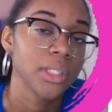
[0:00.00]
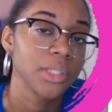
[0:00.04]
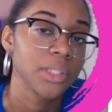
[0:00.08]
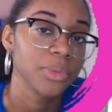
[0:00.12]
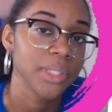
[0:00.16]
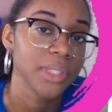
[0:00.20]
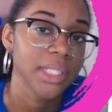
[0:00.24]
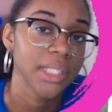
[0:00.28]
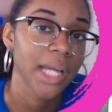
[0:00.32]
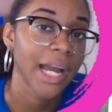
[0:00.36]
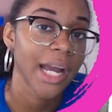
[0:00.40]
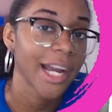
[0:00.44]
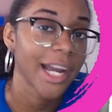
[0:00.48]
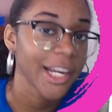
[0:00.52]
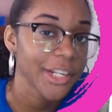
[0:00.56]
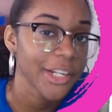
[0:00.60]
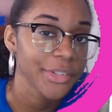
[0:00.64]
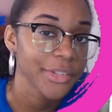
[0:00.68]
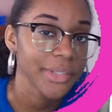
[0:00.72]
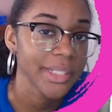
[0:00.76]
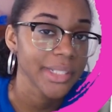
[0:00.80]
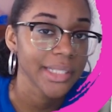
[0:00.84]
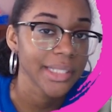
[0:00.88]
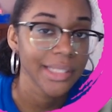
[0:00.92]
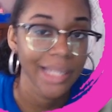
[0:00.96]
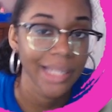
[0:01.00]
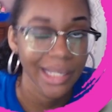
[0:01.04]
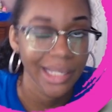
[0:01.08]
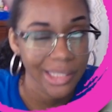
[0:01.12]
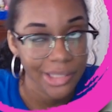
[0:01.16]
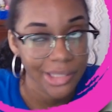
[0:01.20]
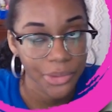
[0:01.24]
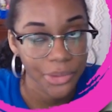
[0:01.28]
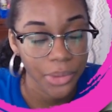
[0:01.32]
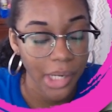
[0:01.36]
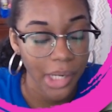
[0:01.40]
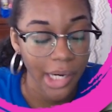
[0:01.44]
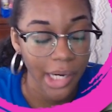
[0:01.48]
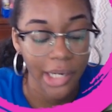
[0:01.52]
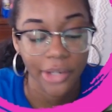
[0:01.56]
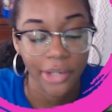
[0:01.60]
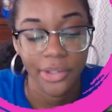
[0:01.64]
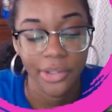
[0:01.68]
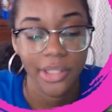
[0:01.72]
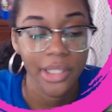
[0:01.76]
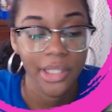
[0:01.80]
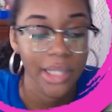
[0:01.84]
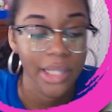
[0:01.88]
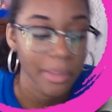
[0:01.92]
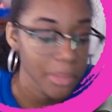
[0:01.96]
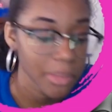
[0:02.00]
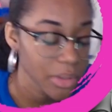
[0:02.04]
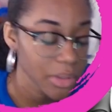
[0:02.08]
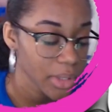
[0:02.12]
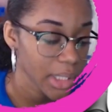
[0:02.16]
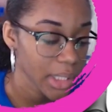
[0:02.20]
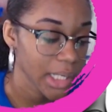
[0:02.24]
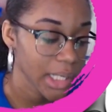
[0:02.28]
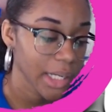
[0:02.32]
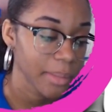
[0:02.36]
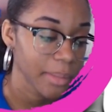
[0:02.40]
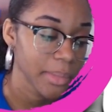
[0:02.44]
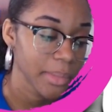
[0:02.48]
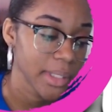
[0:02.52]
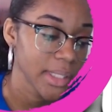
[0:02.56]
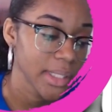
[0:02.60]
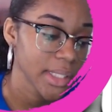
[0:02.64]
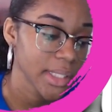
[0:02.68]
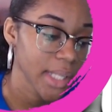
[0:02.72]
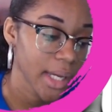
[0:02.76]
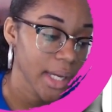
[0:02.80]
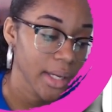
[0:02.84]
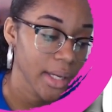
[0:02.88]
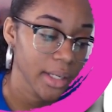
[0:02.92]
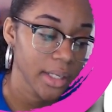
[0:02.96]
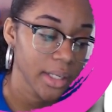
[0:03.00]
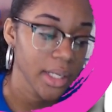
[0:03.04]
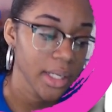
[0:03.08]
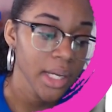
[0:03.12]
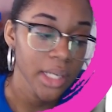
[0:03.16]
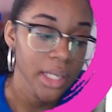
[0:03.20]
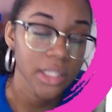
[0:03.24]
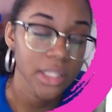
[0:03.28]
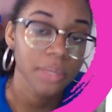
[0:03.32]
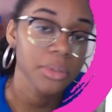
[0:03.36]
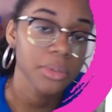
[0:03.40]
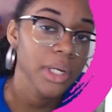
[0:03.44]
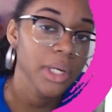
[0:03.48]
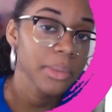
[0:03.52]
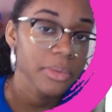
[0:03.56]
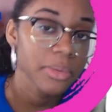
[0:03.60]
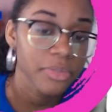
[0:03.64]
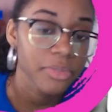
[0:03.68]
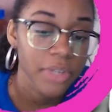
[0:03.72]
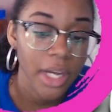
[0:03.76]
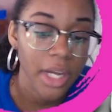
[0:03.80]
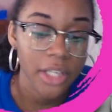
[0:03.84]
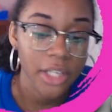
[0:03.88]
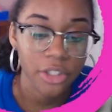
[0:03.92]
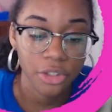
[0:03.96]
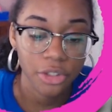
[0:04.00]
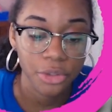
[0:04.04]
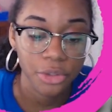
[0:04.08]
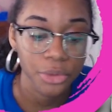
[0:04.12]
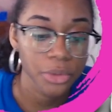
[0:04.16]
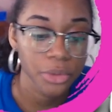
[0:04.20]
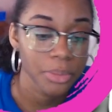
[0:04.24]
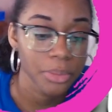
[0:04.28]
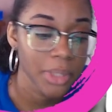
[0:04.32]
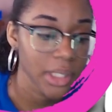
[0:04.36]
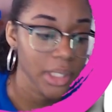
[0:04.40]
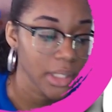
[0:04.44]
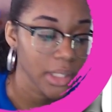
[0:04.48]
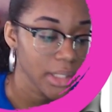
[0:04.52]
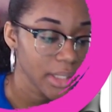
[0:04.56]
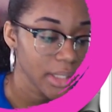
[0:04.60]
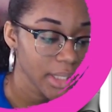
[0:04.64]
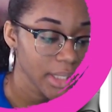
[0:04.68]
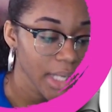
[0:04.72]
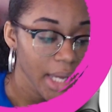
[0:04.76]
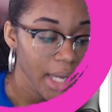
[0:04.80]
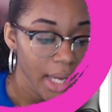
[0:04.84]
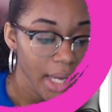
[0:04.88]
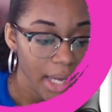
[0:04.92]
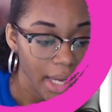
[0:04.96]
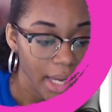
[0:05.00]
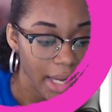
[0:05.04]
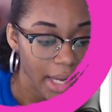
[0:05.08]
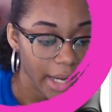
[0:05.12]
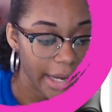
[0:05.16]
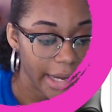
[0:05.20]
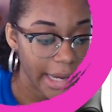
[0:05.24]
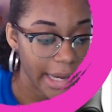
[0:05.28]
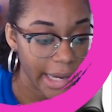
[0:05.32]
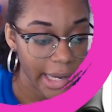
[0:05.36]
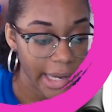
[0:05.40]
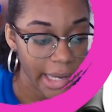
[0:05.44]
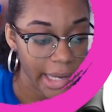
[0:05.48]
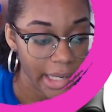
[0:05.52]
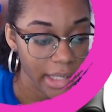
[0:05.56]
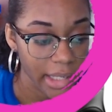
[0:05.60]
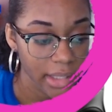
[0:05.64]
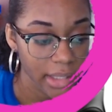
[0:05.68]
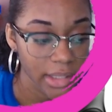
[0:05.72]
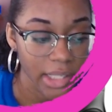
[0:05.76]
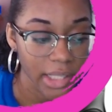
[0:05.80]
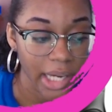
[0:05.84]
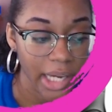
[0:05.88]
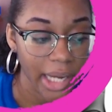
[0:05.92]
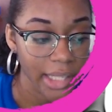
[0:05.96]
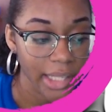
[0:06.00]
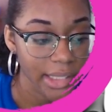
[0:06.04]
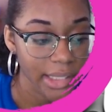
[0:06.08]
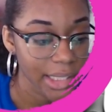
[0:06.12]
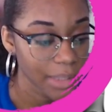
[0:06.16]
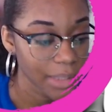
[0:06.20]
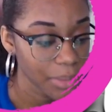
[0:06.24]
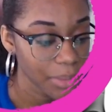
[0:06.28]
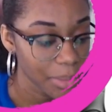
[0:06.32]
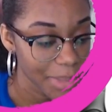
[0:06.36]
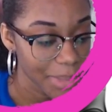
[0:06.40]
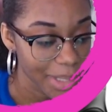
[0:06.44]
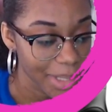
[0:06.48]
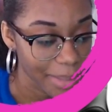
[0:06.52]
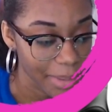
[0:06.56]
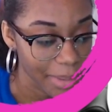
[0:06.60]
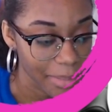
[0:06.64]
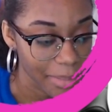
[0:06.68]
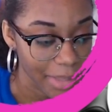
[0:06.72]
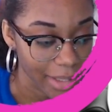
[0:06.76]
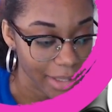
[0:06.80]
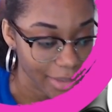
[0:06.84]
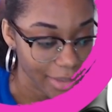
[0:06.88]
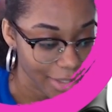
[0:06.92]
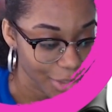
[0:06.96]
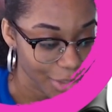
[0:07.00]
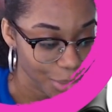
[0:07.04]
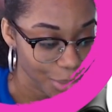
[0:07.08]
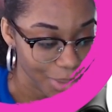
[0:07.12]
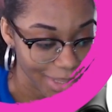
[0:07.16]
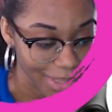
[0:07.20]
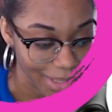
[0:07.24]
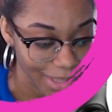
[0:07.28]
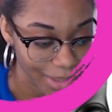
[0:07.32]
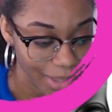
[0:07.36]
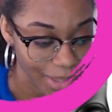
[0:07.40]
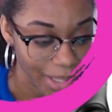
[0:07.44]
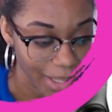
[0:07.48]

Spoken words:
Was it accurate, not so accurate? Let me know in the comments, and subscribe if you guys are new, because the content will be coming back this week.